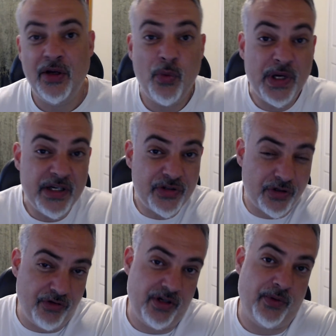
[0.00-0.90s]
We
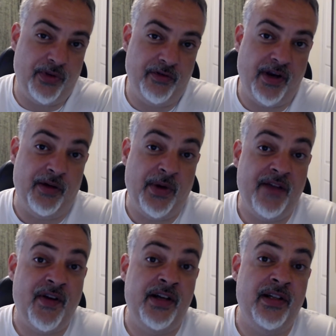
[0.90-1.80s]
disagree with the right. We
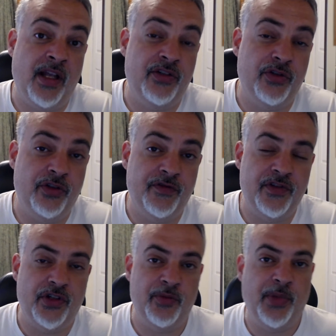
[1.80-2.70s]
have ideological
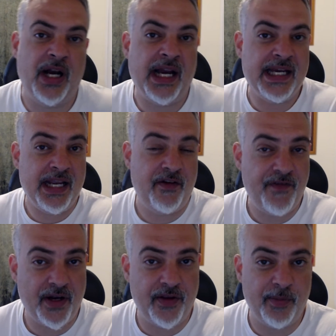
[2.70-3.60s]
differences, but I can't
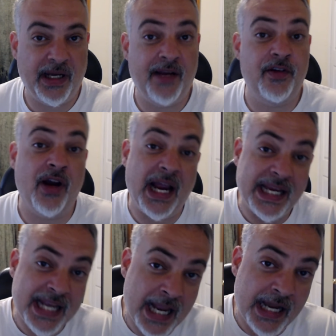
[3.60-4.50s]
affect their behavior. I
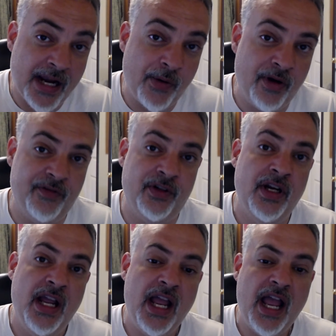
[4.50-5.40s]
can, however,
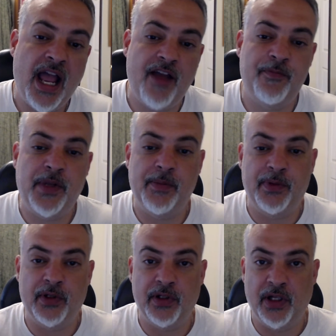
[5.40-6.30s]
have
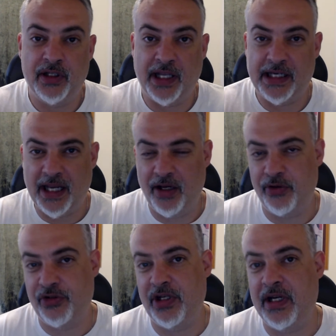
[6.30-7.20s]
people like
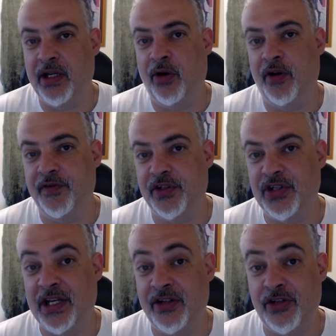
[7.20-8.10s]
AOC in office
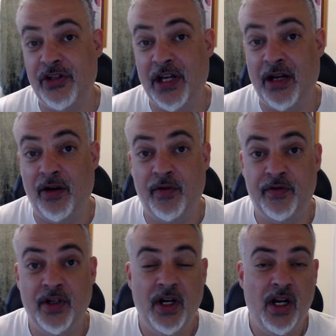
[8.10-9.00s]
instead of
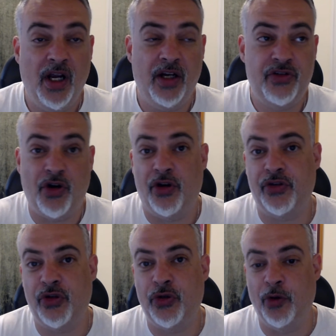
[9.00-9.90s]
Charles
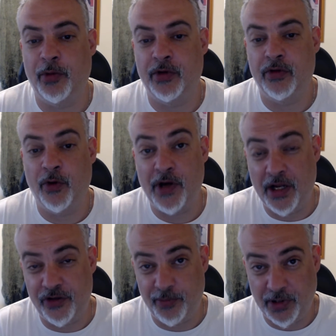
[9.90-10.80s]
Schumer or
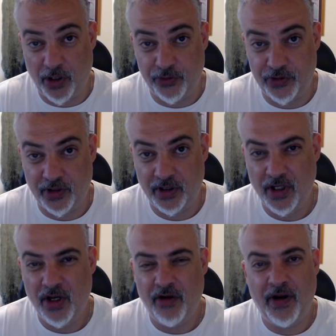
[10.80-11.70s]
Nancy Pelosi,
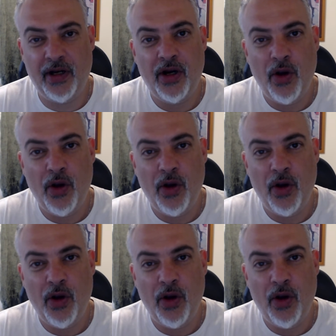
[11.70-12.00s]
right?